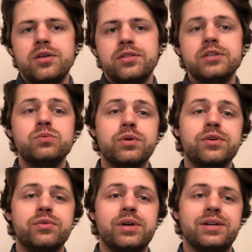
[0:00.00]
This work,
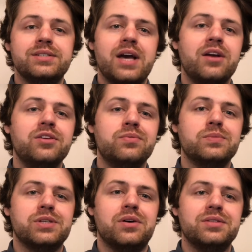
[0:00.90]
created entirely from
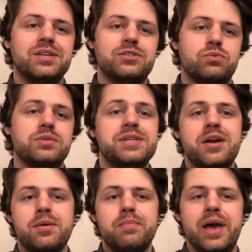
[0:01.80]
salt, is
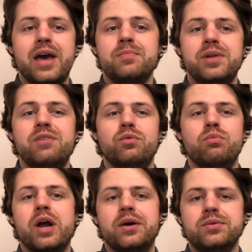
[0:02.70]
Rosetta by Adam David
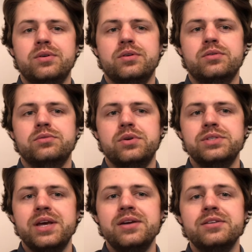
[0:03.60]
Brown.
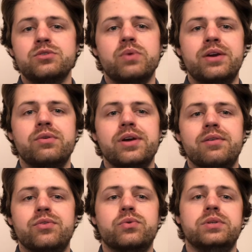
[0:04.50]
Rosetta is a rendering
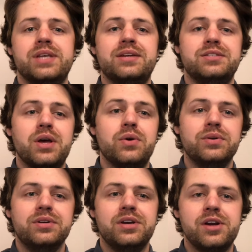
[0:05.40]
of the Rosetta Stone,
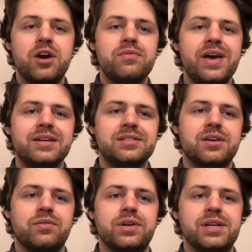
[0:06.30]
an artifact
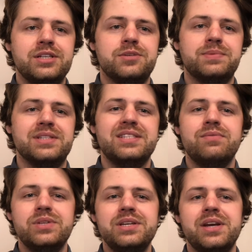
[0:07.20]
discovered in Egypt in
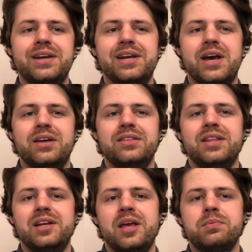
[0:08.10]
1799
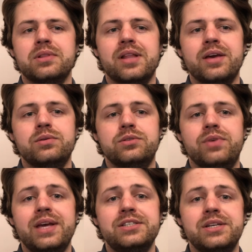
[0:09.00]
that enabled the language of
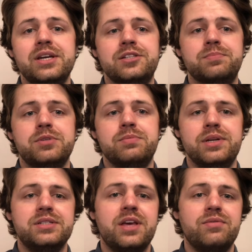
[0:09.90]
ancient Egypt to be
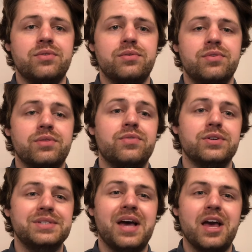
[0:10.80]
deciphered for the
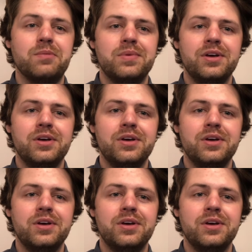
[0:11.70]
first time.